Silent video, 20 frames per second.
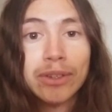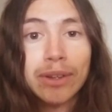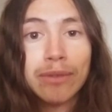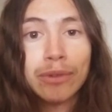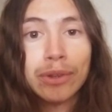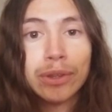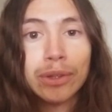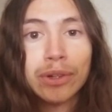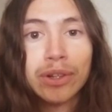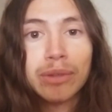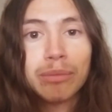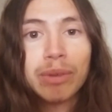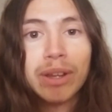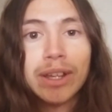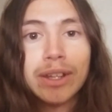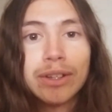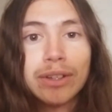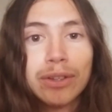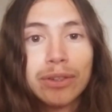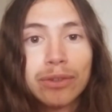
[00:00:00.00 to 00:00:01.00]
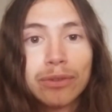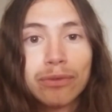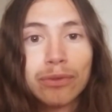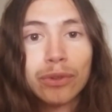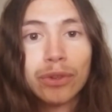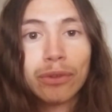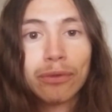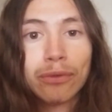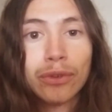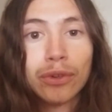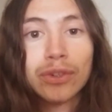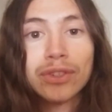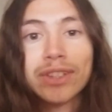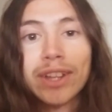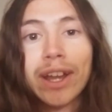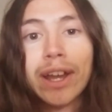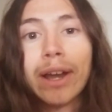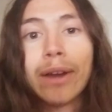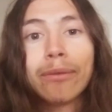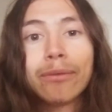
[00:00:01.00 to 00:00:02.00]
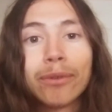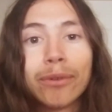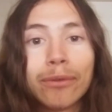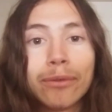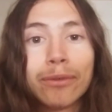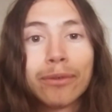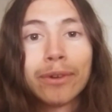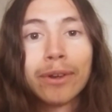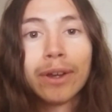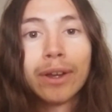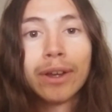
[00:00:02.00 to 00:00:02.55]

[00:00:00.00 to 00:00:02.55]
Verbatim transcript: 730 pace for the first half of